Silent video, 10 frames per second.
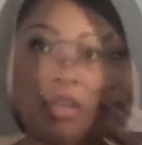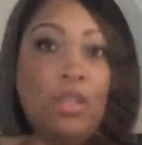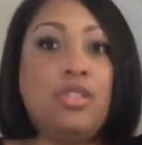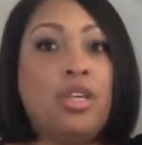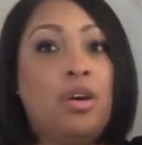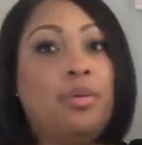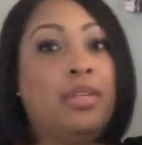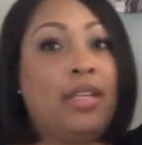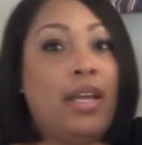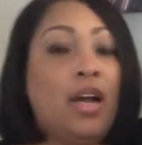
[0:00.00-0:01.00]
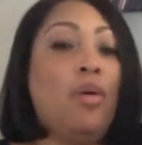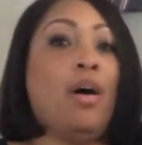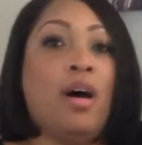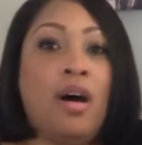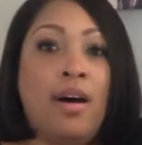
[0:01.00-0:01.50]
So then they go
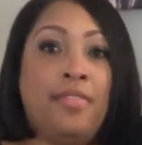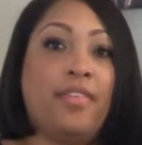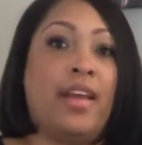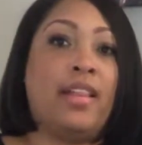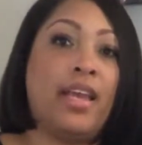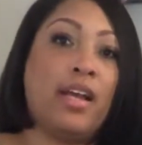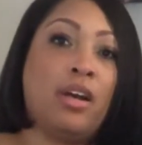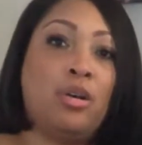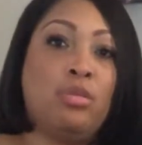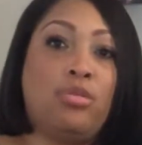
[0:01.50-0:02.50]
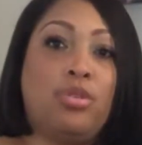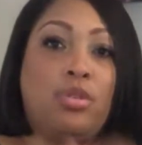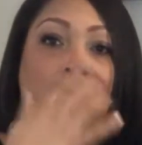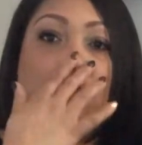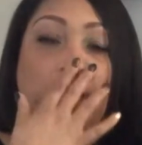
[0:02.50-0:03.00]
off and they go
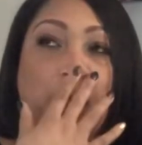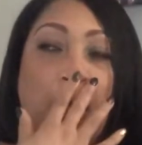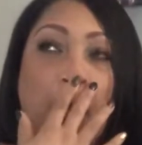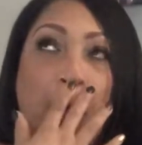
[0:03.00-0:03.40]
to,